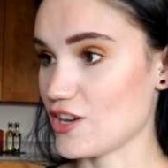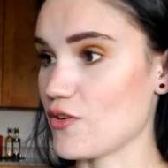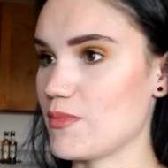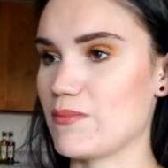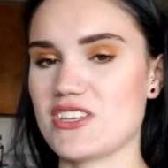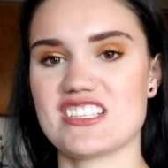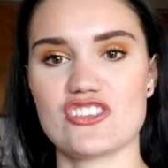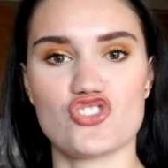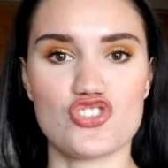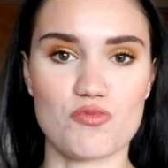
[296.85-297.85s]
It made my
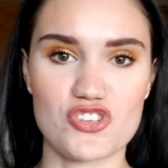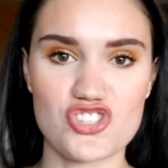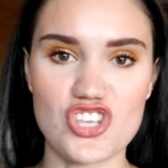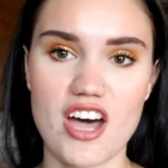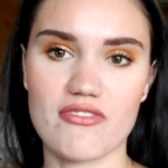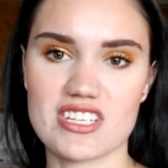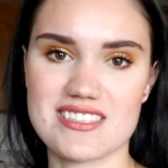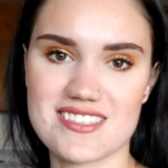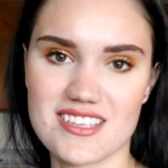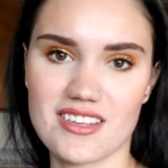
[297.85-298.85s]
skin super soft and
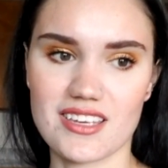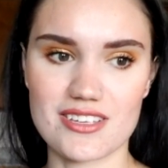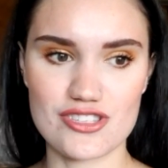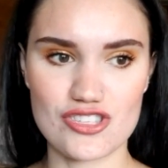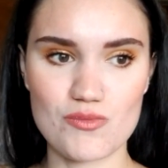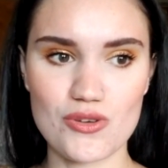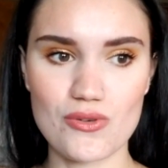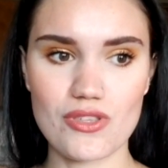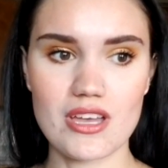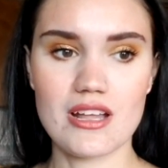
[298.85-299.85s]
silky and smooth.